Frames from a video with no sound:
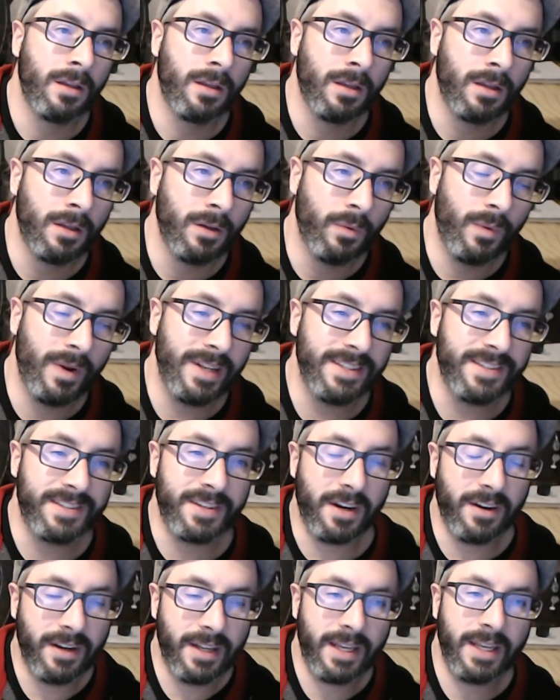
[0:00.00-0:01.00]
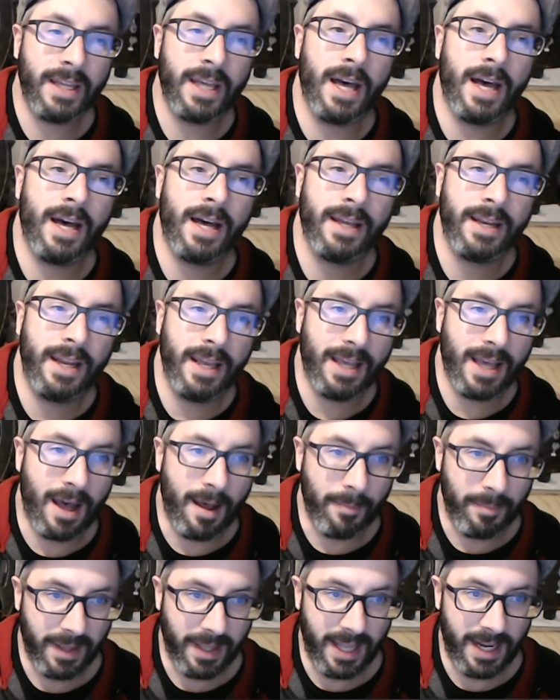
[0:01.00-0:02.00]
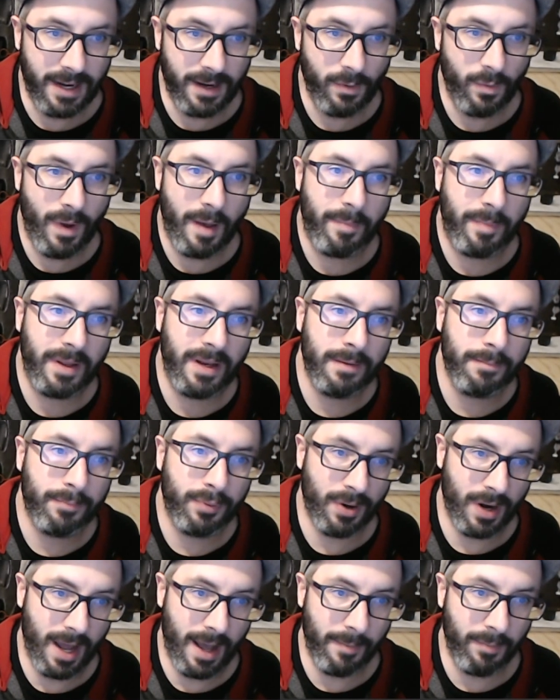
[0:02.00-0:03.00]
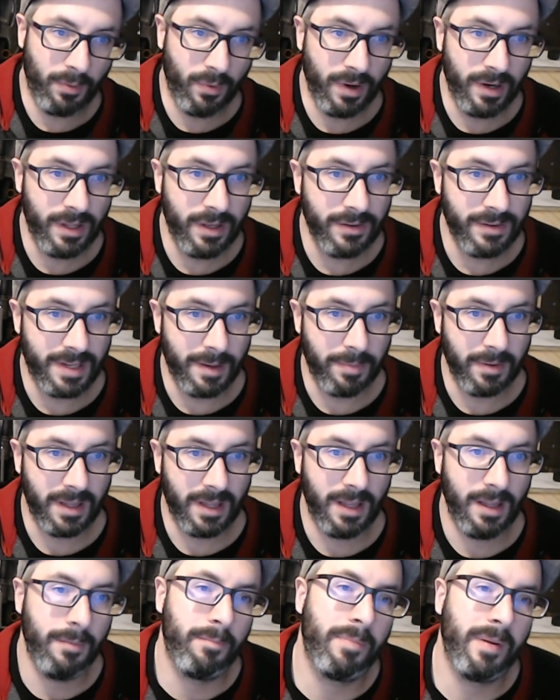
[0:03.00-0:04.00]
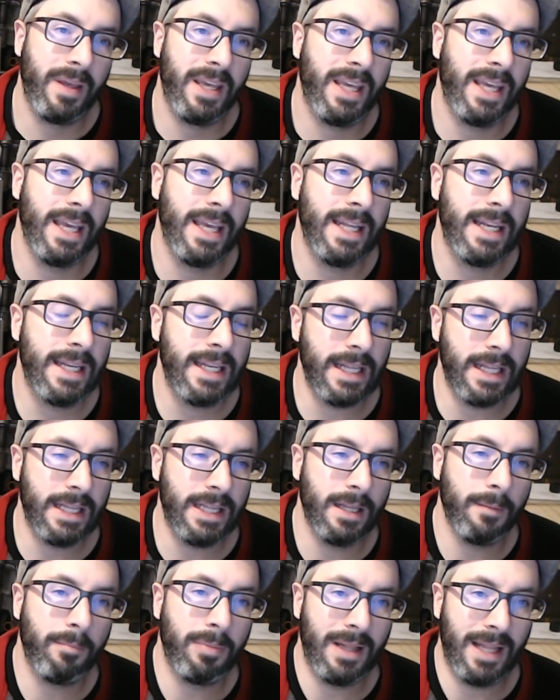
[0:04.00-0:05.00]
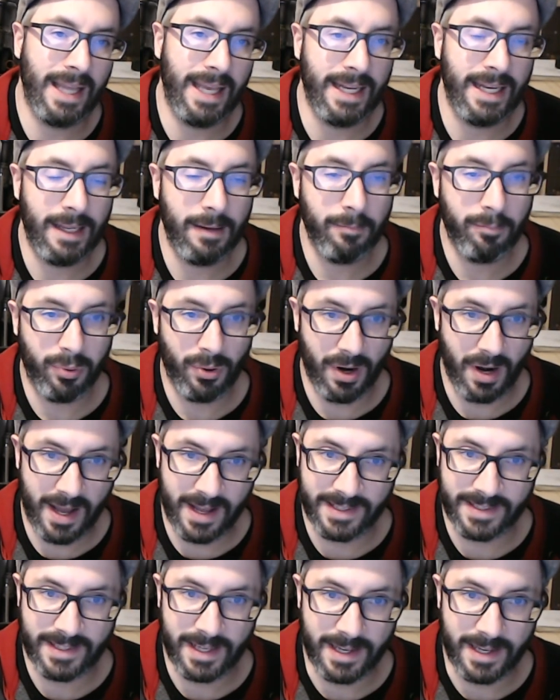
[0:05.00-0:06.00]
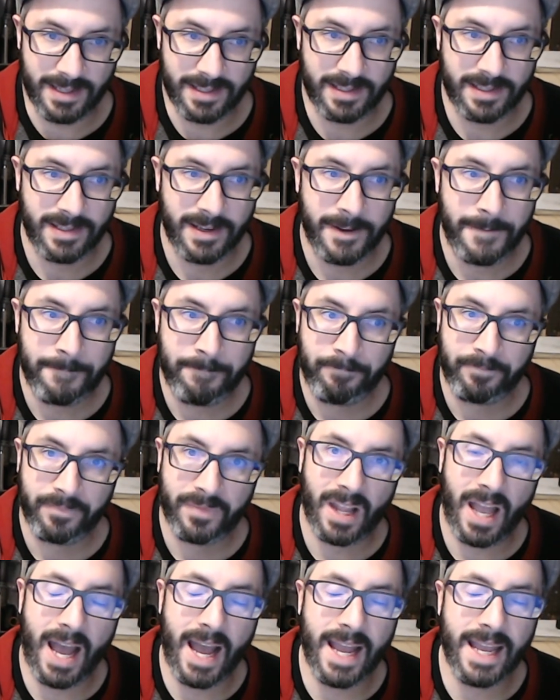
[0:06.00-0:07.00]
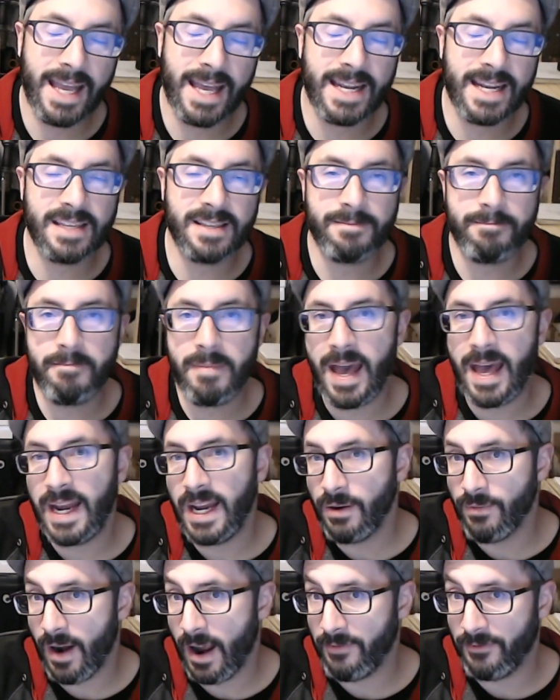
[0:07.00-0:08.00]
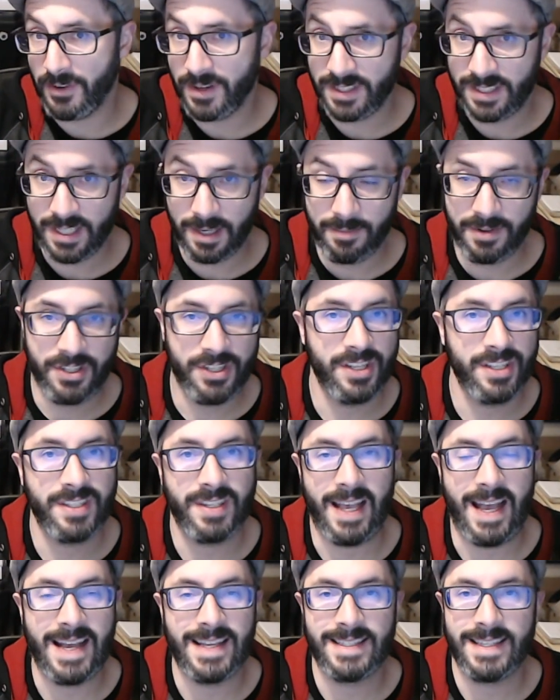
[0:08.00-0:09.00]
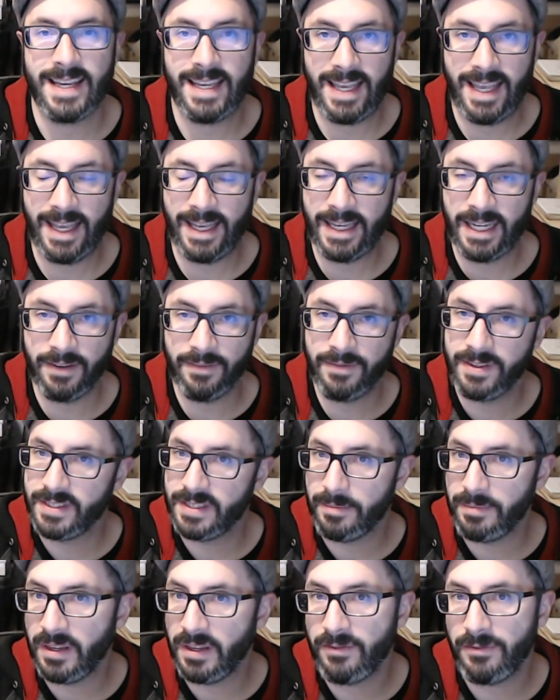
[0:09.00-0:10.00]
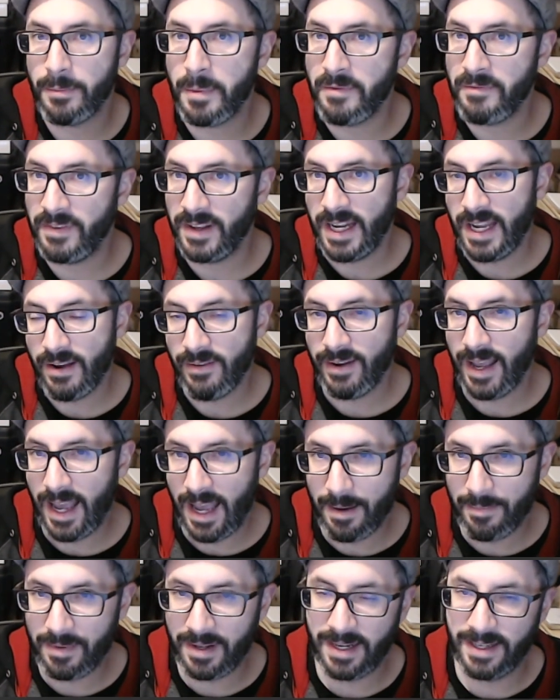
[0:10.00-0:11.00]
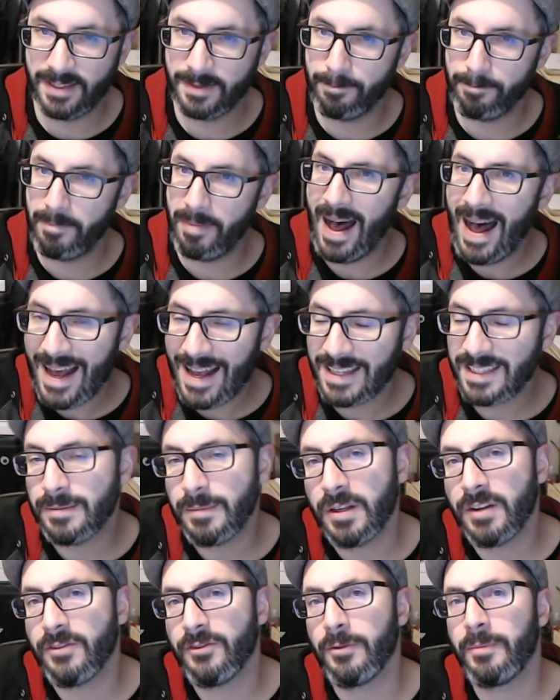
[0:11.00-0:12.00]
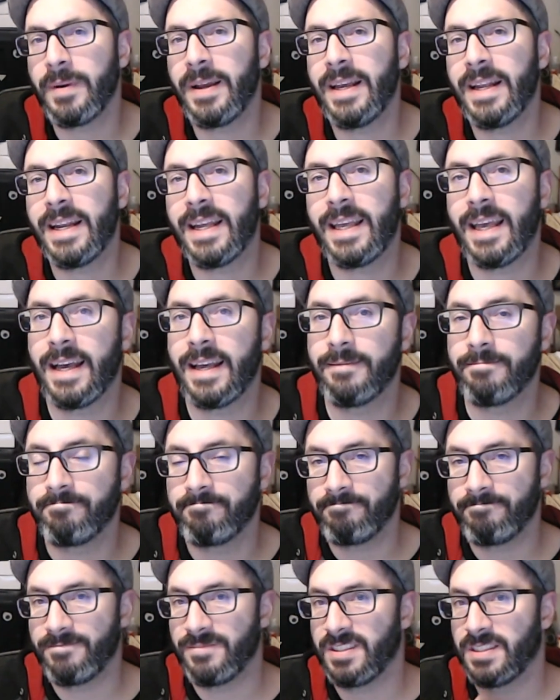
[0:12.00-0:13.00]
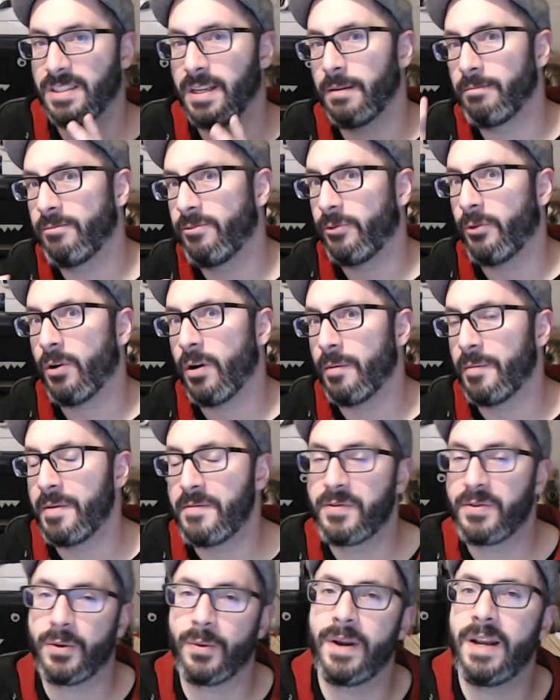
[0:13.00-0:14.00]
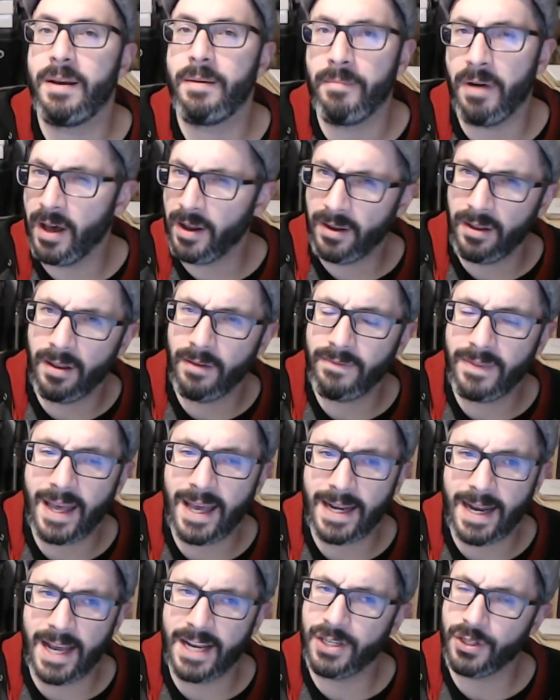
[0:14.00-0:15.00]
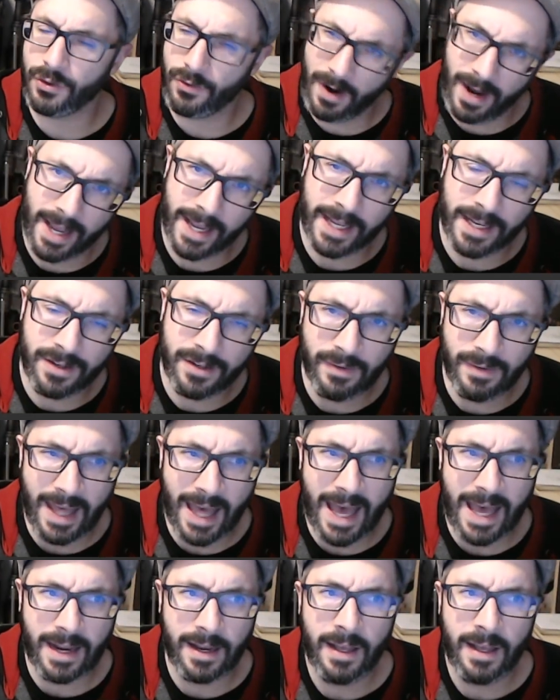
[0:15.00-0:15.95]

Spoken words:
When starting on a complicated weapon prop, where do you typically begin in the planning process? I get as many reference images as I can. If it's something from a video game and it's possible for me to get some form of 3D model of that, I try and do that.